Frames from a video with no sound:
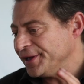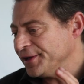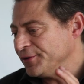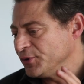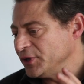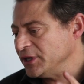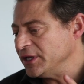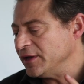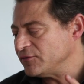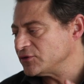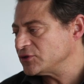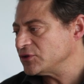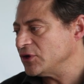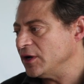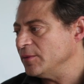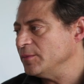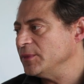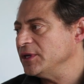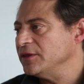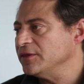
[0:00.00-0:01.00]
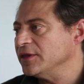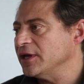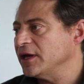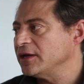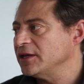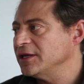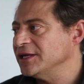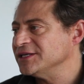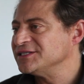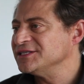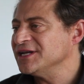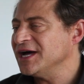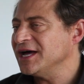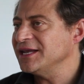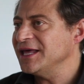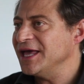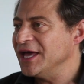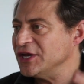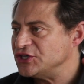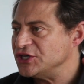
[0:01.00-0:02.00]
really have taught me that it's
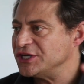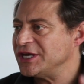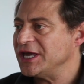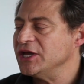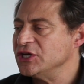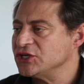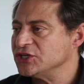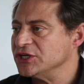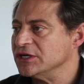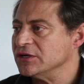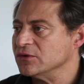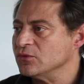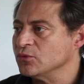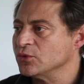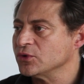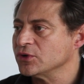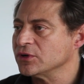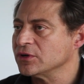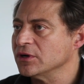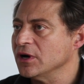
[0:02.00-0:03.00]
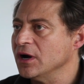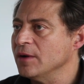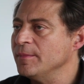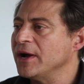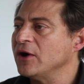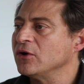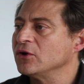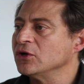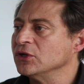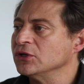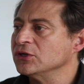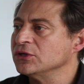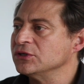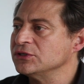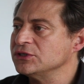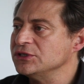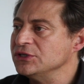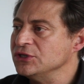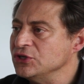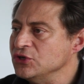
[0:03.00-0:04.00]
not education, we're about
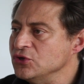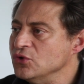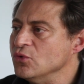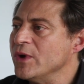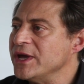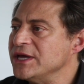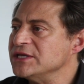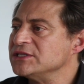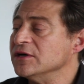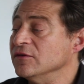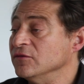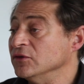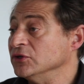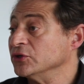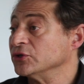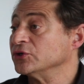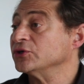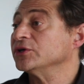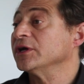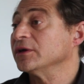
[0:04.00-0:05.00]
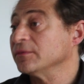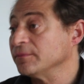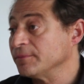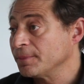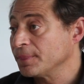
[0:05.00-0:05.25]
new ways of learning.